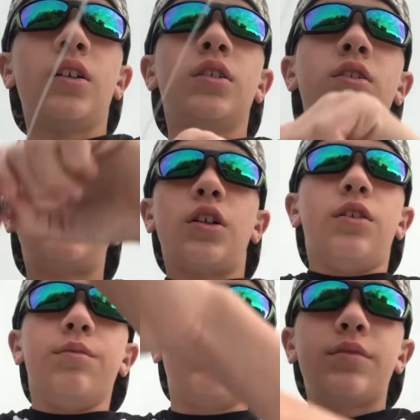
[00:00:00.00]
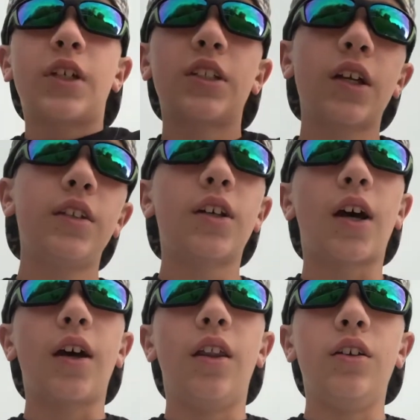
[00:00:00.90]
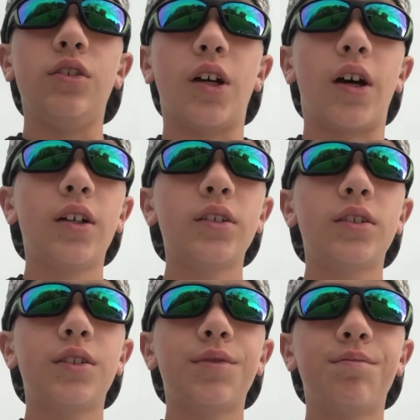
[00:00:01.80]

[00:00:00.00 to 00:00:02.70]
So that's how you tie those knots.